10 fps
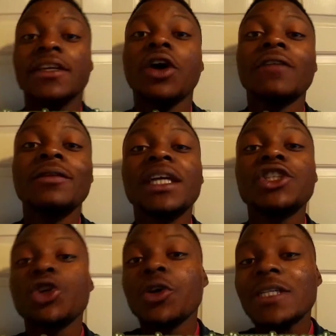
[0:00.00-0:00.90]
You have to make
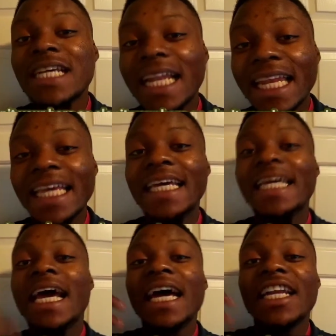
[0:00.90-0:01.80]
sure you're as
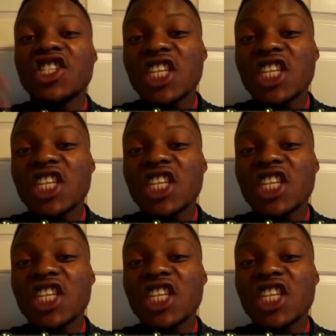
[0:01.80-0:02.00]
clear and as